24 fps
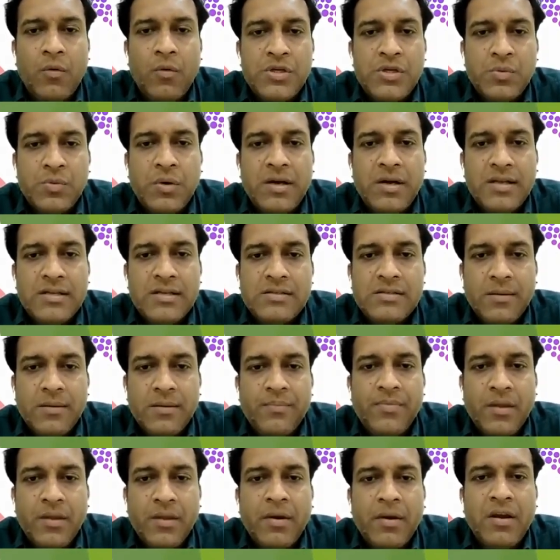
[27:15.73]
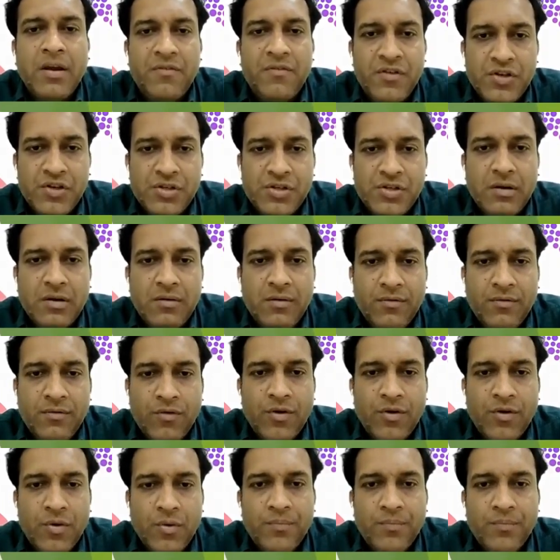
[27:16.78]
which one is beneficial
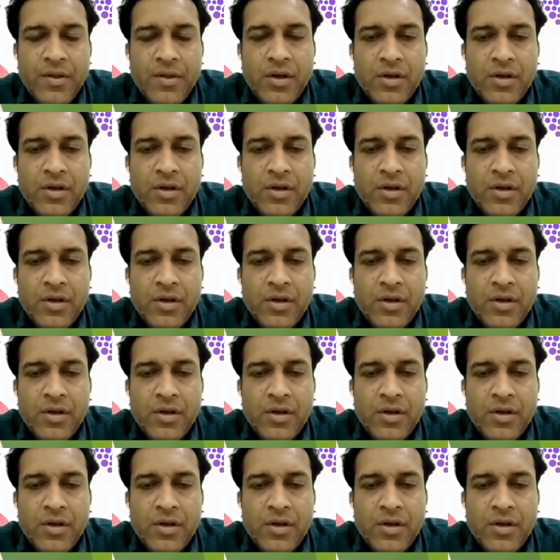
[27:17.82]
for you.